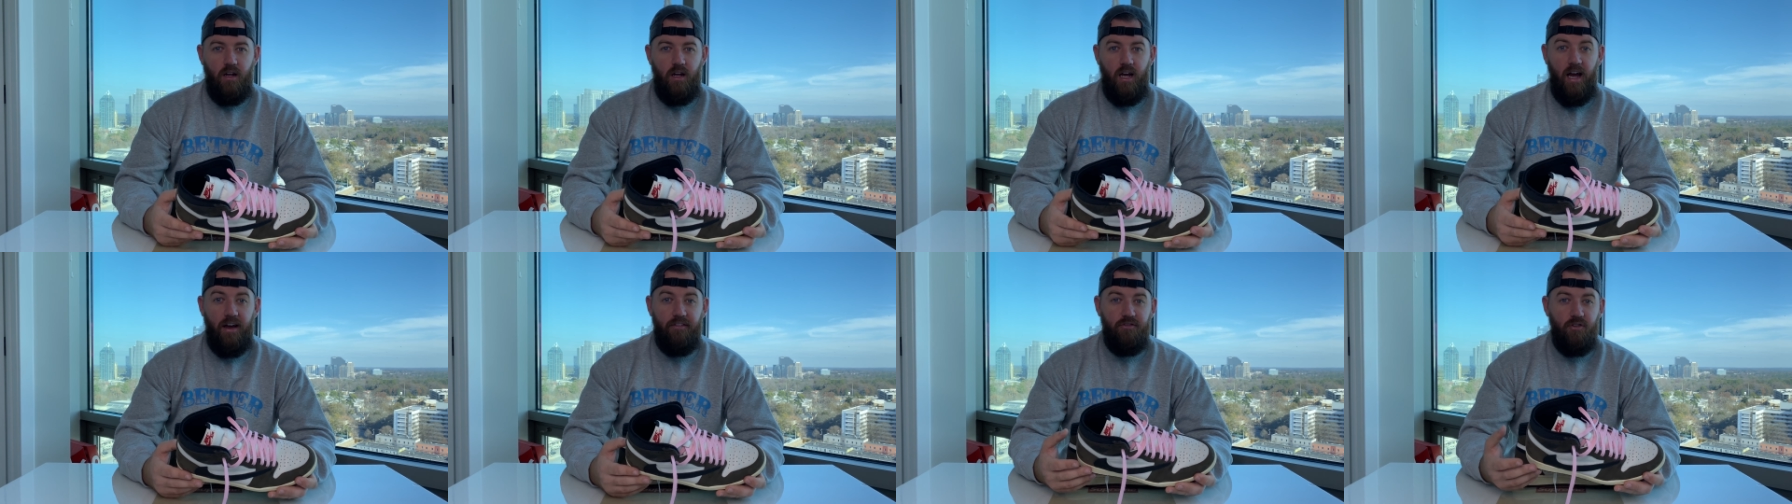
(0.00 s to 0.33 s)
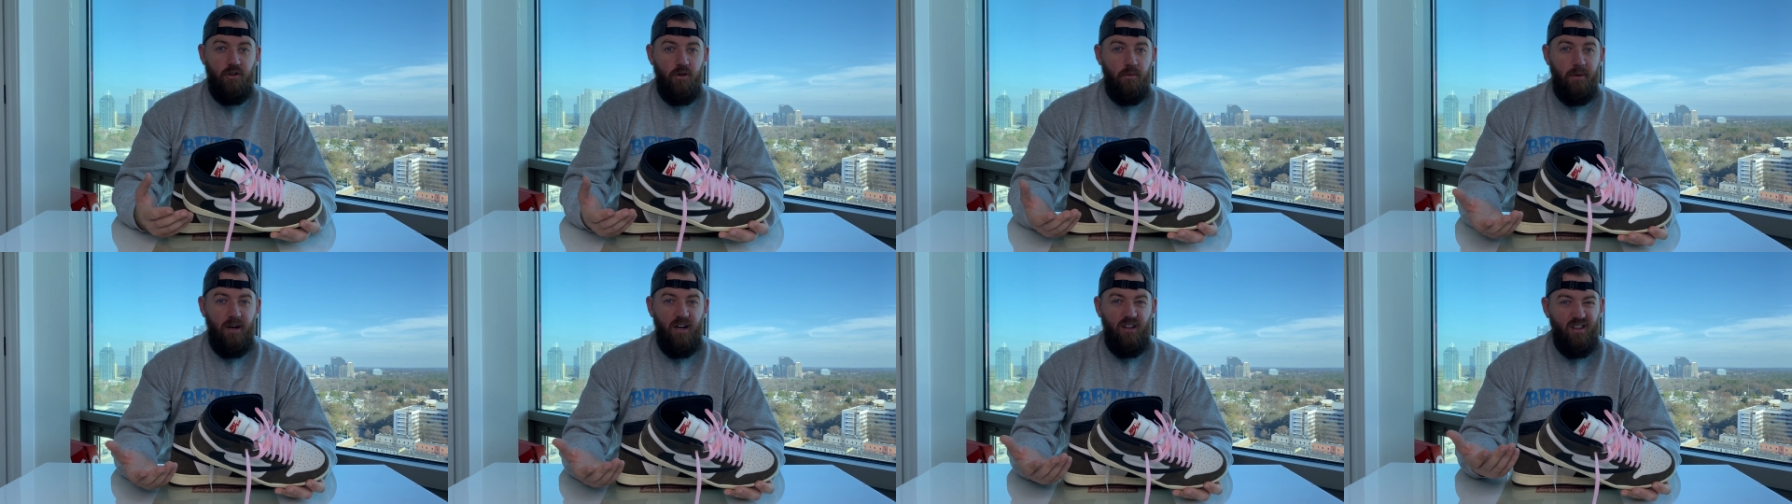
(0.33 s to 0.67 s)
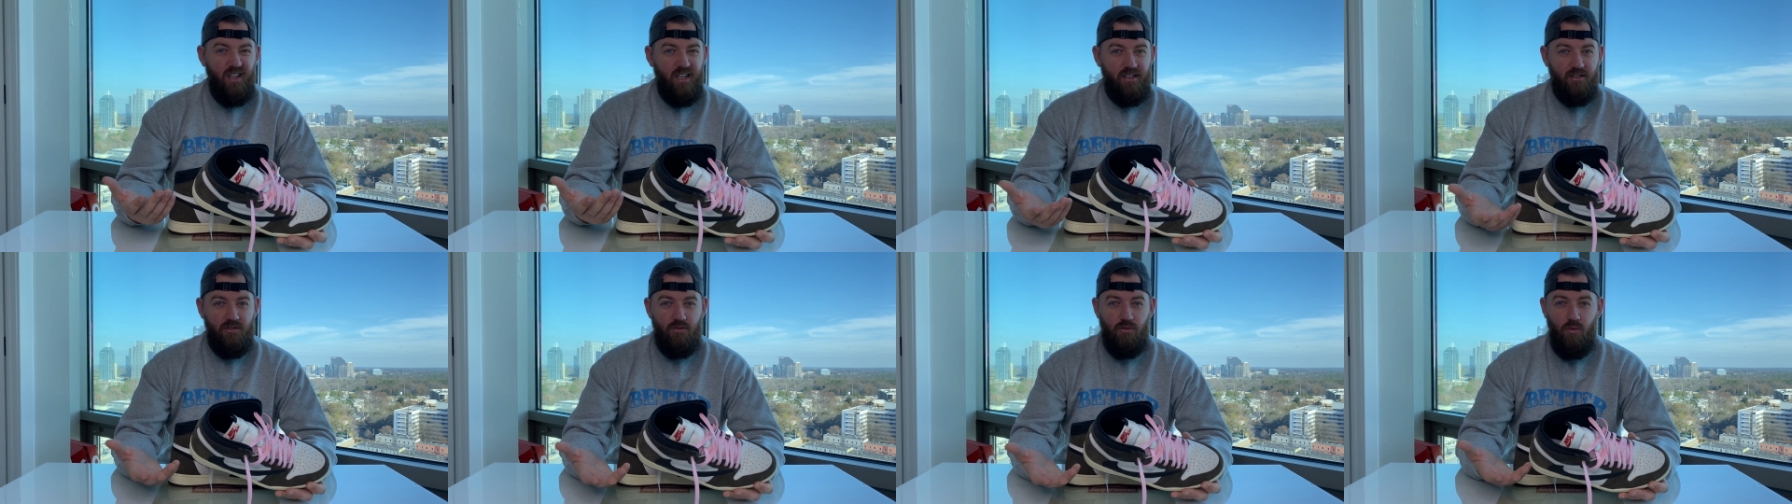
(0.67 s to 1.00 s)
after about
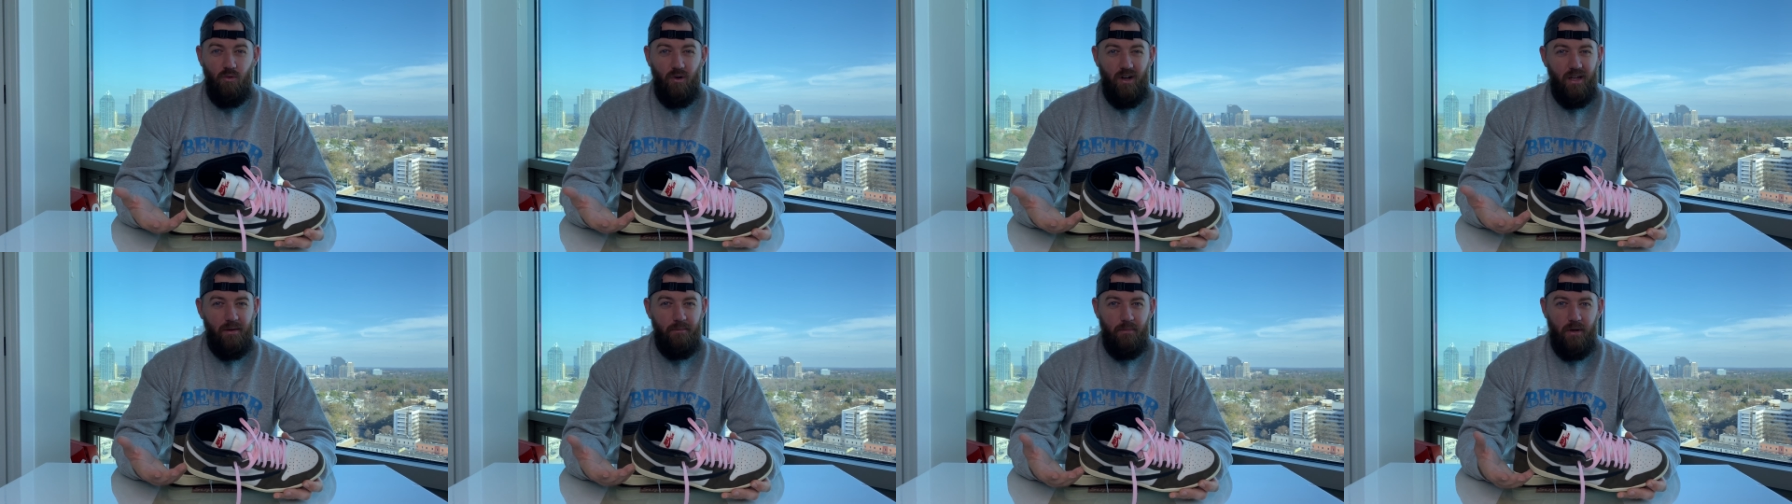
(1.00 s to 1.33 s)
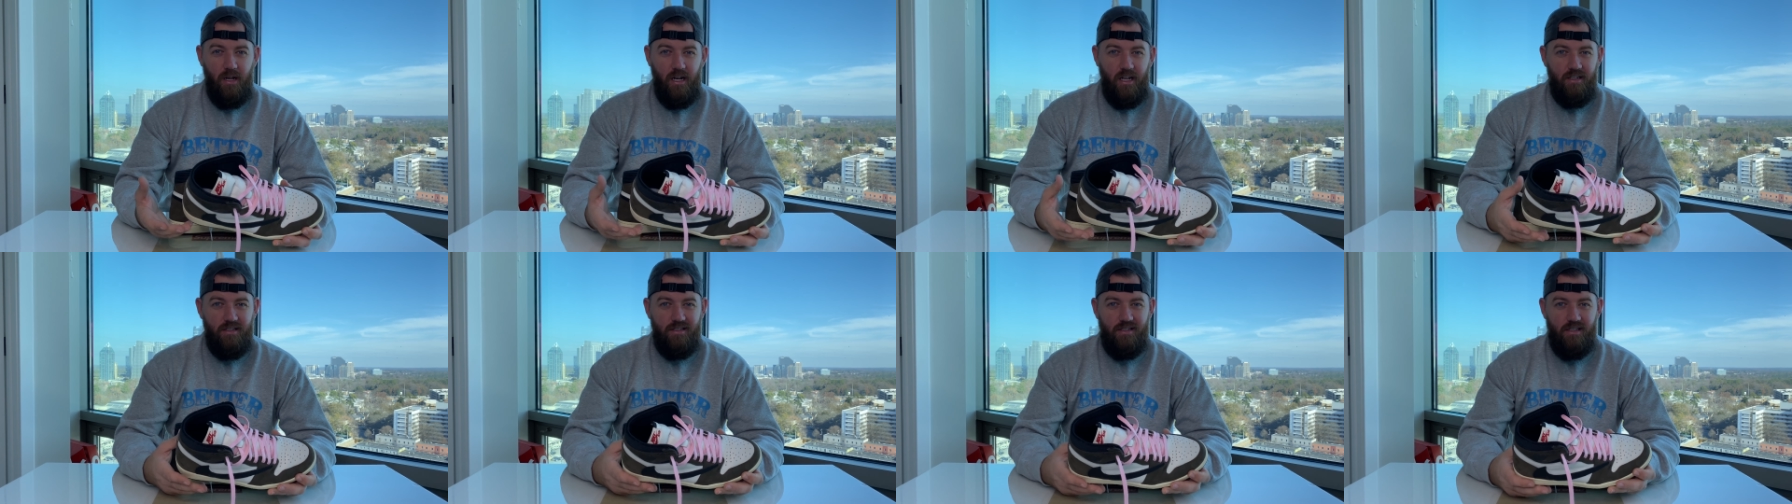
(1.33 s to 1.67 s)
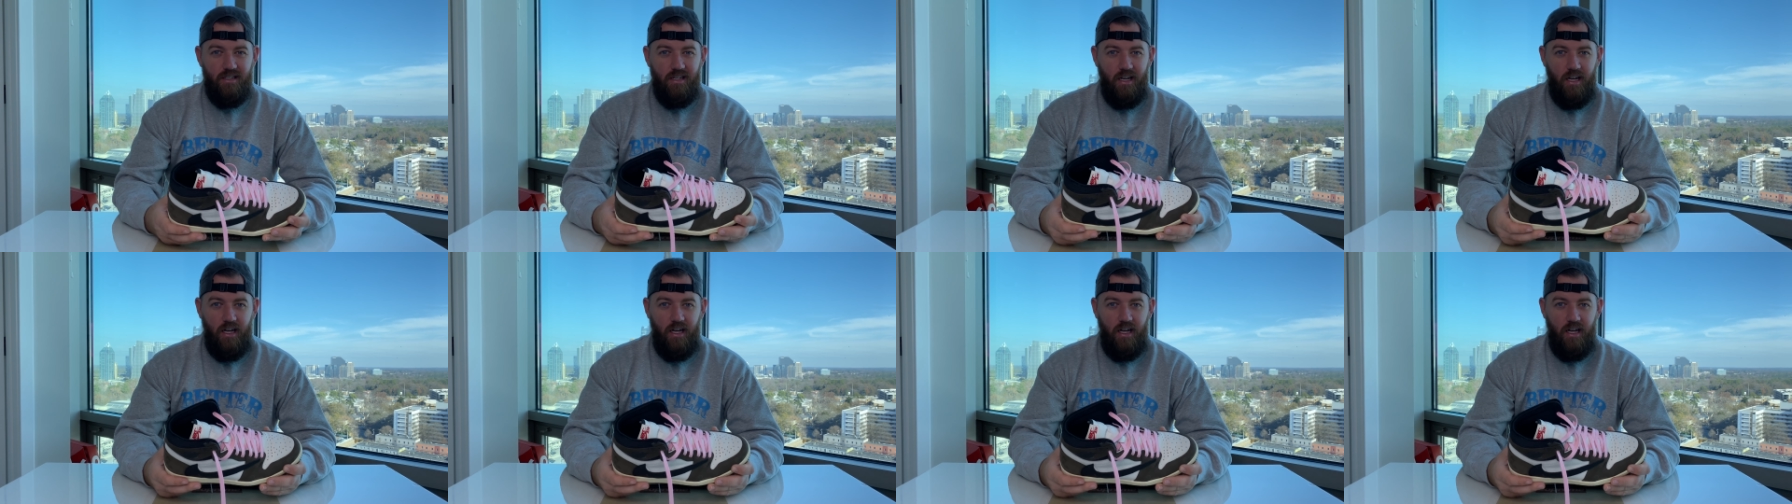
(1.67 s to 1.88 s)
like 20 minutes,